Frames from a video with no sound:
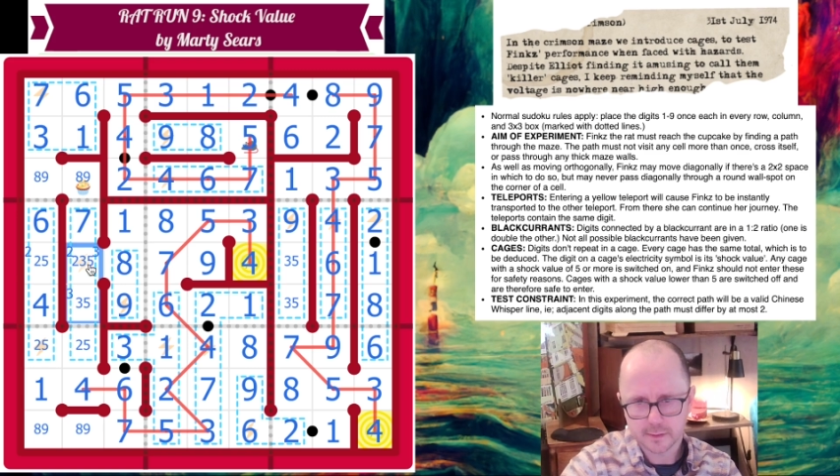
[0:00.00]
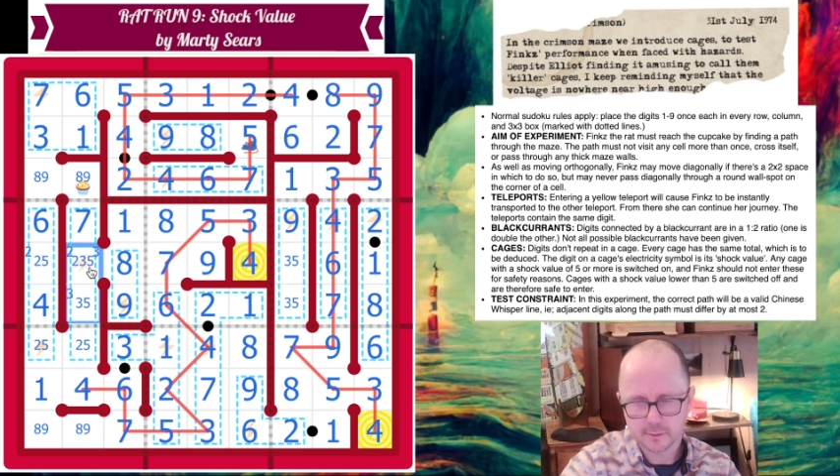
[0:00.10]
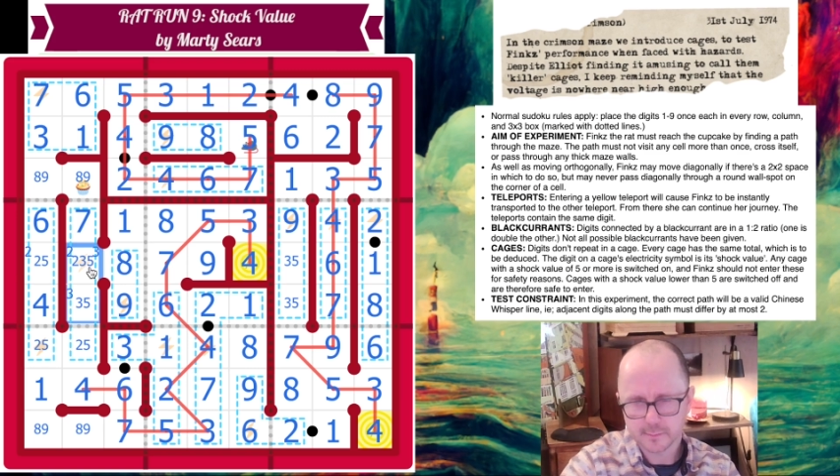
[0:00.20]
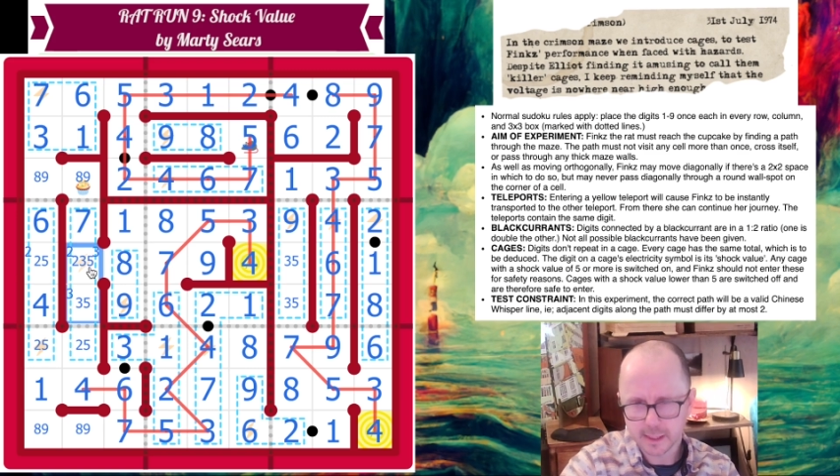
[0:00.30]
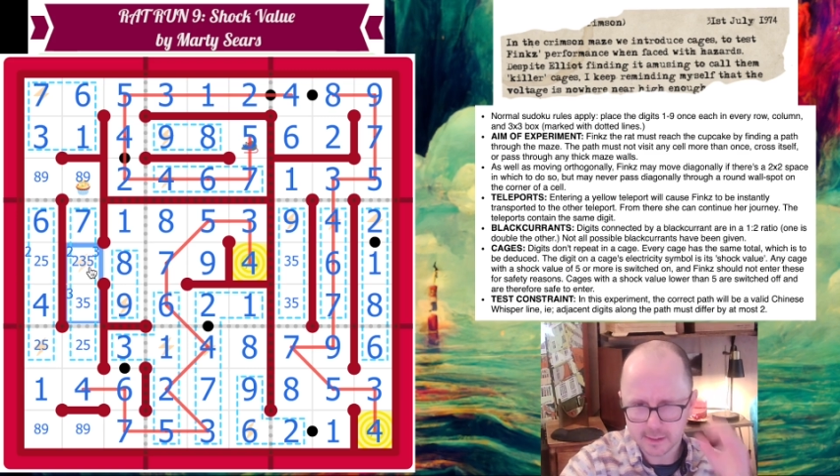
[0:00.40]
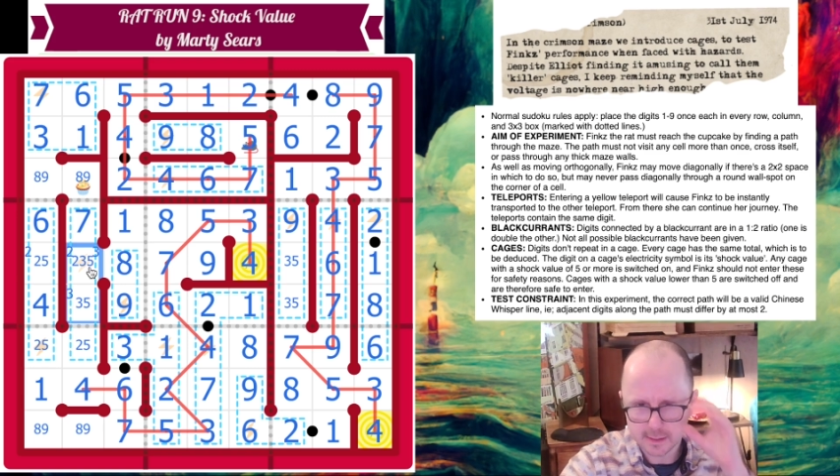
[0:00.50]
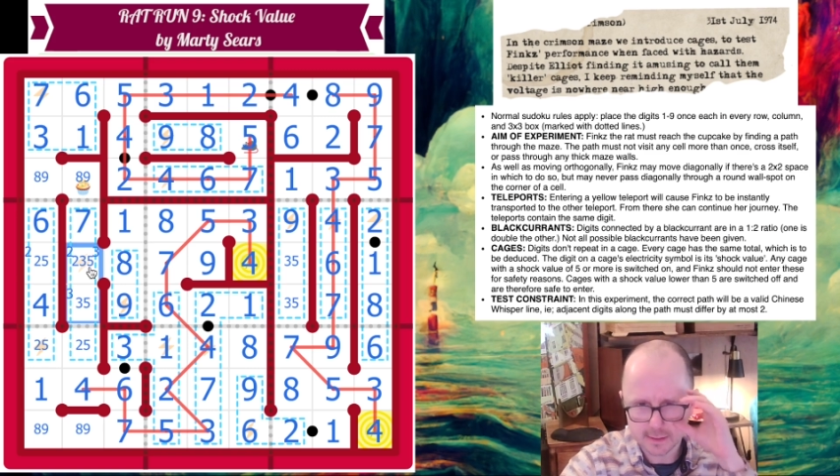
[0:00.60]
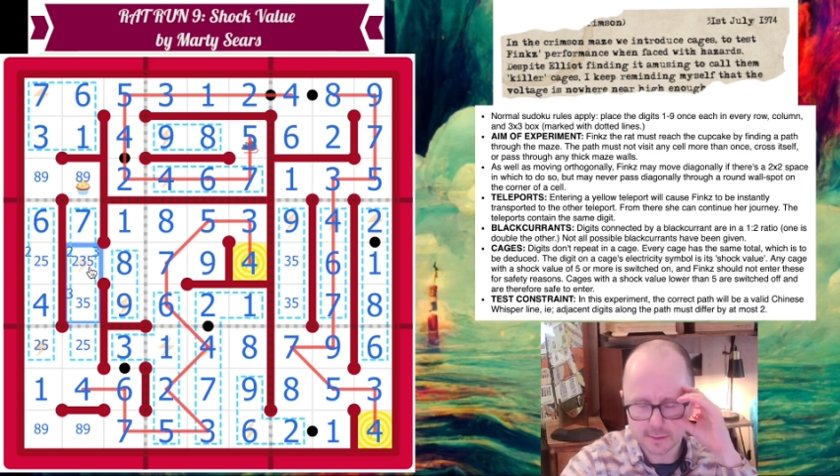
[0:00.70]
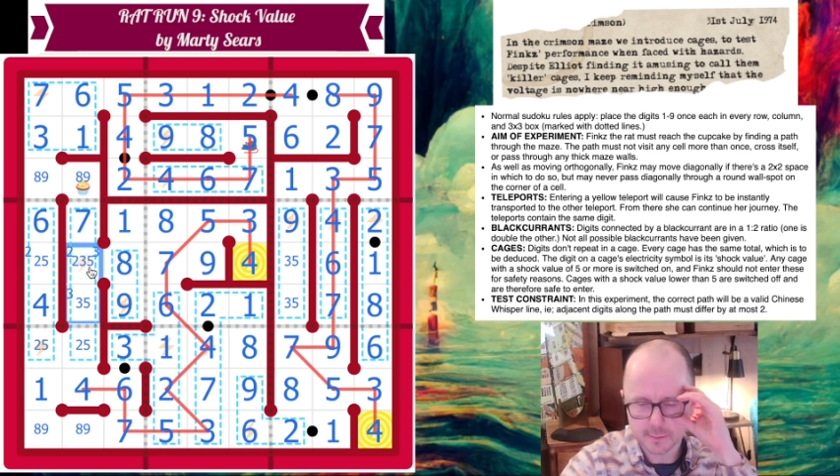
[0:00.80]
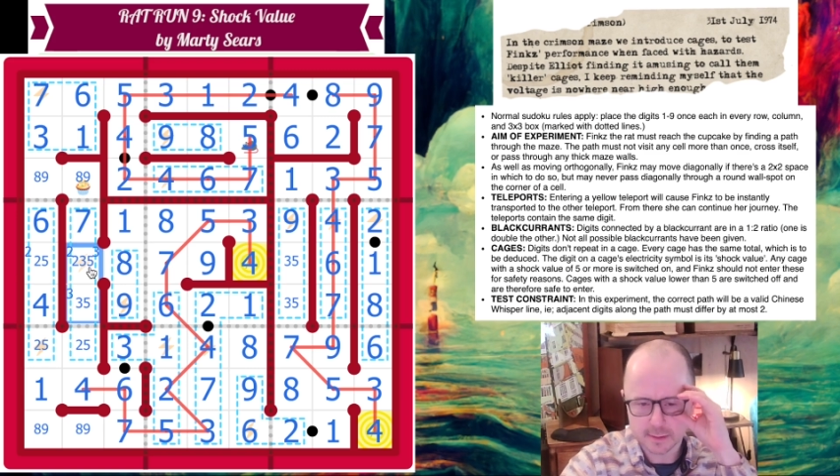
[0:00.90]
The remaining
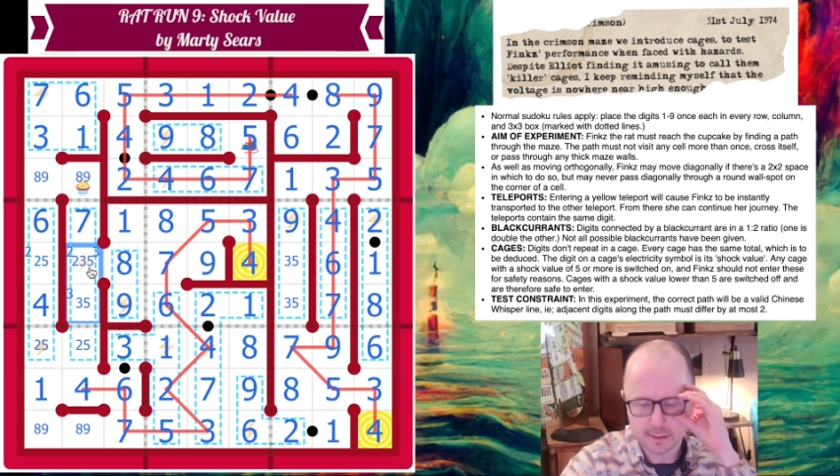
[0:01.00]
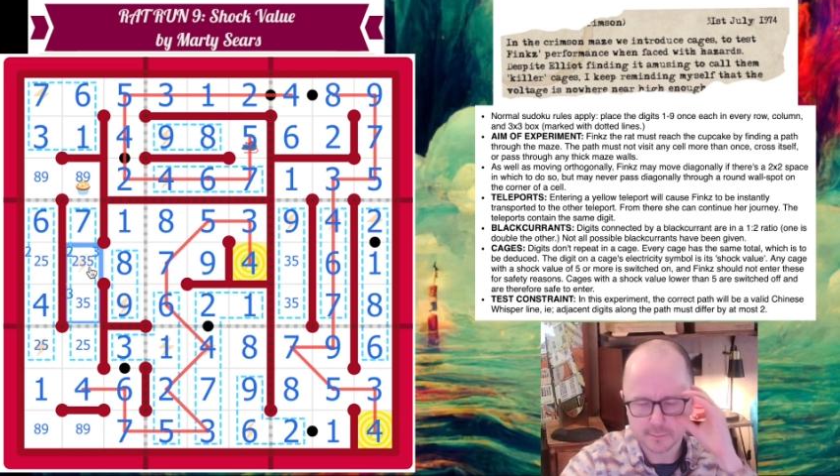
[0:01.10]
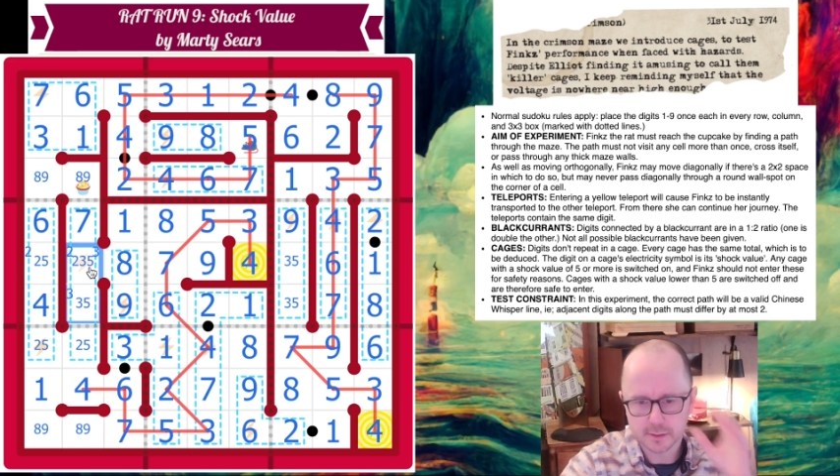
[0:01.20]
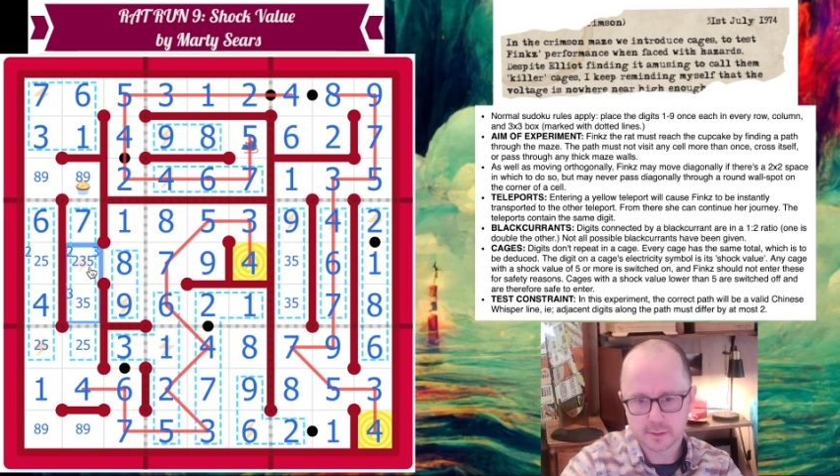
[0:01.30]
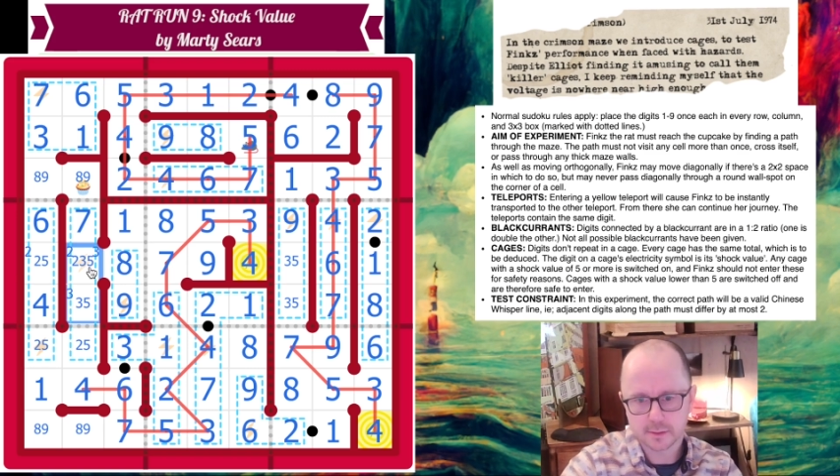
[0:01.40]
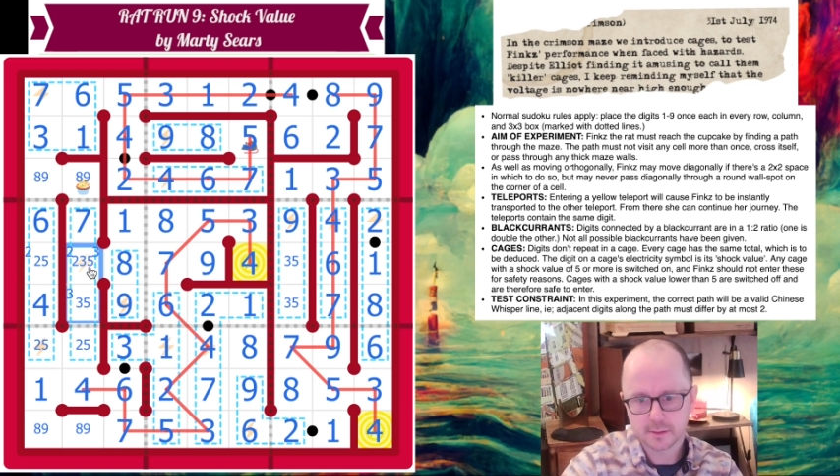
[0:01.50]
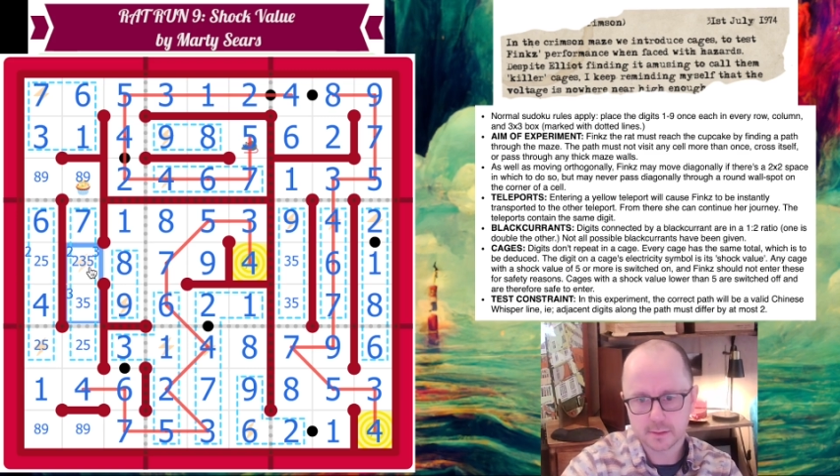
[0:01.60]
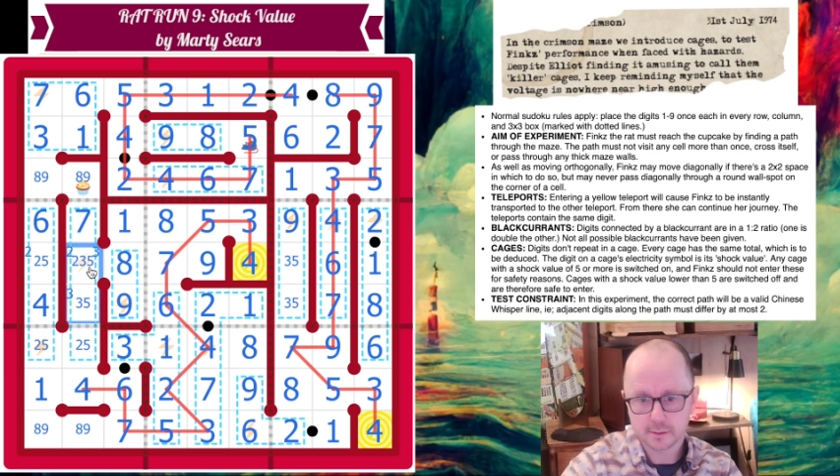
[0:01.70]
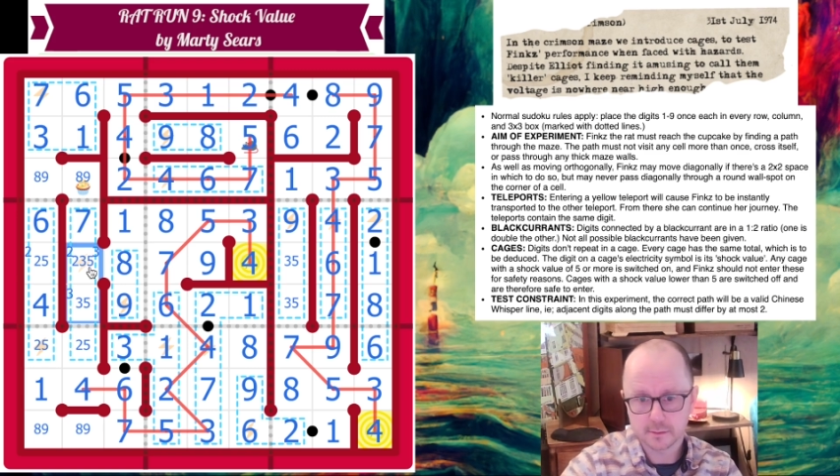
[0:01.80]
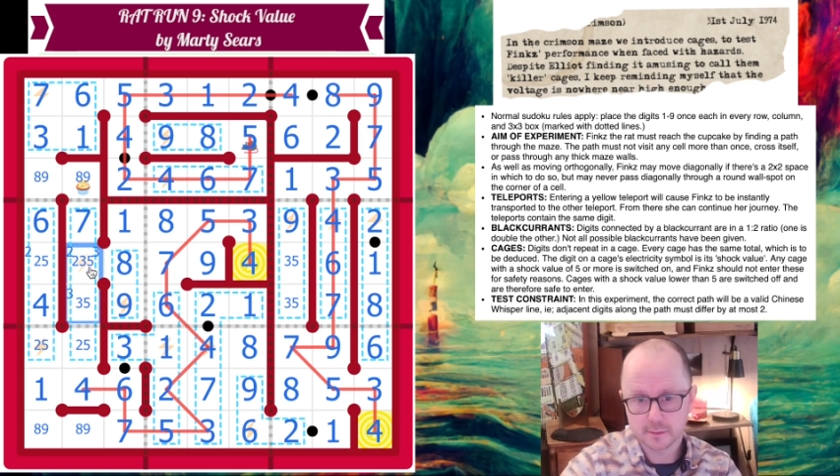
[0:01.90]
digits must sum
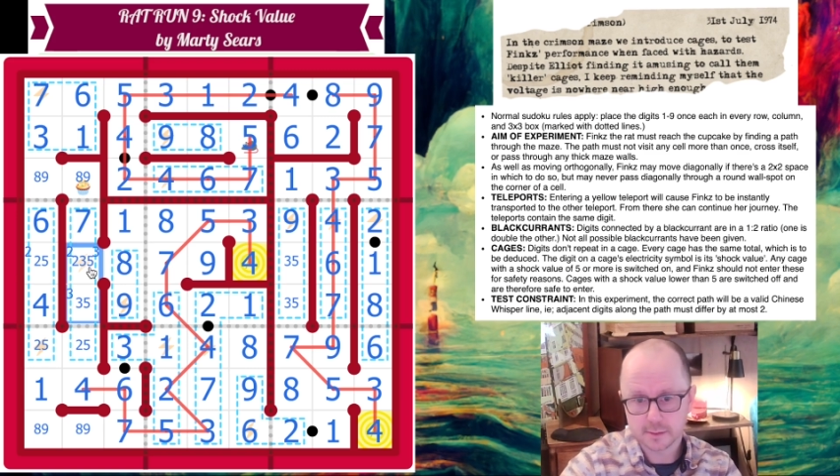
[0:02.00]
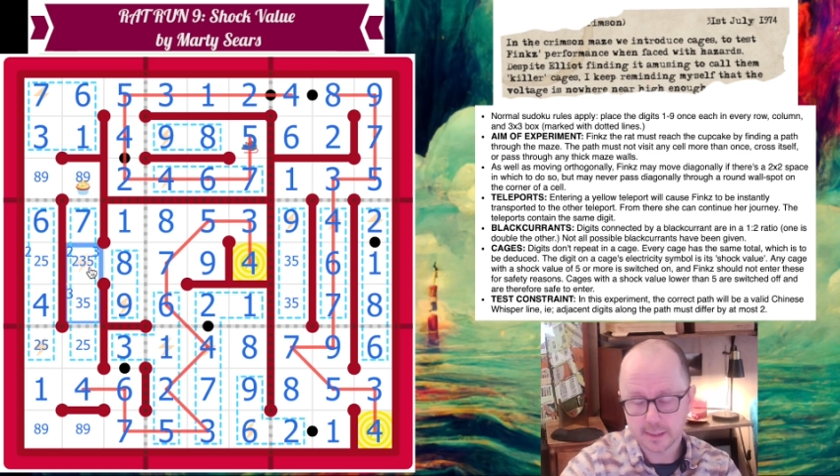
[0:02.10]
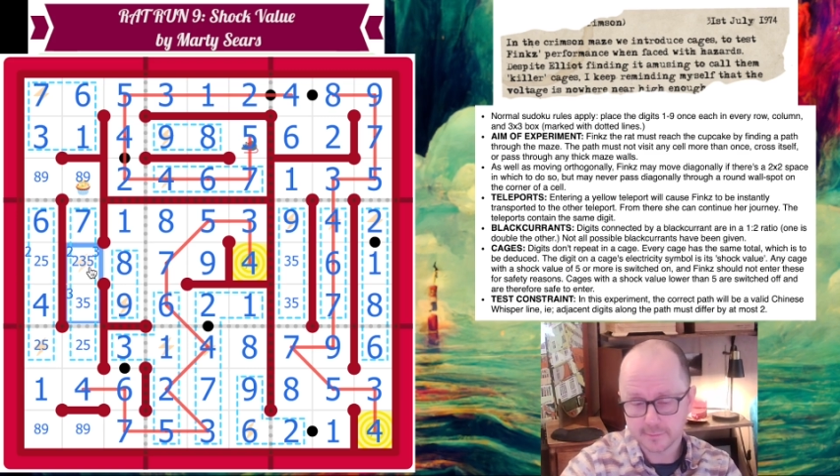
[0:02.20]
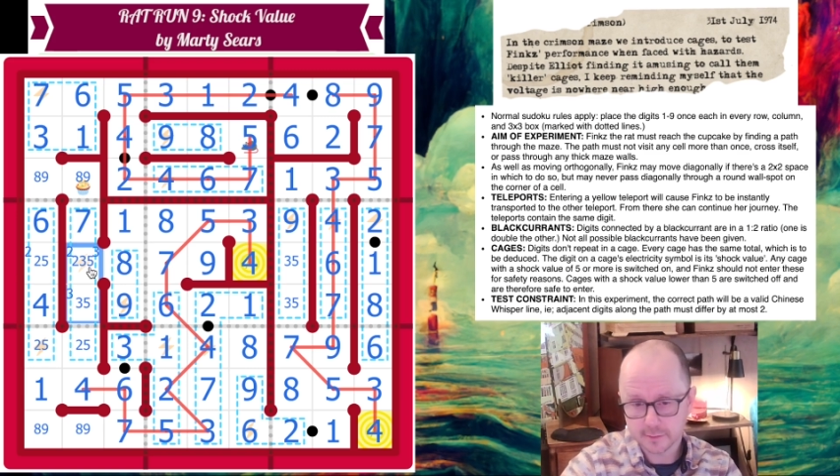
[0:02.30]
to 7,